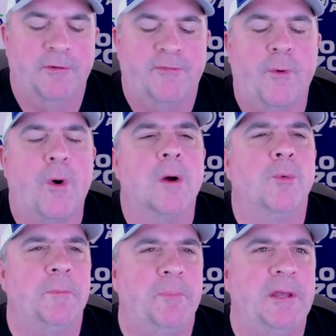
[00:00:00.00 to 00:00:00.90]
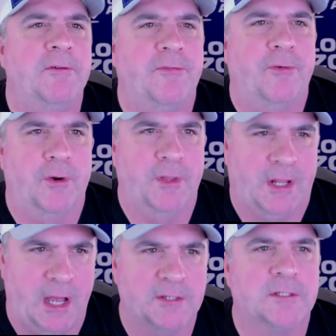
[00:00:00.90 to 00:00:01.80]
form would be for the
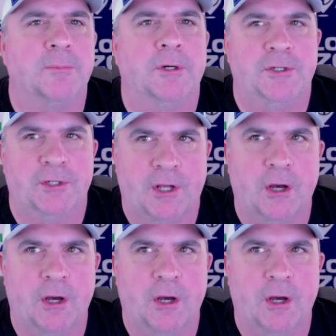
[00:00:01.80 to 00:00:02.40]
customer to go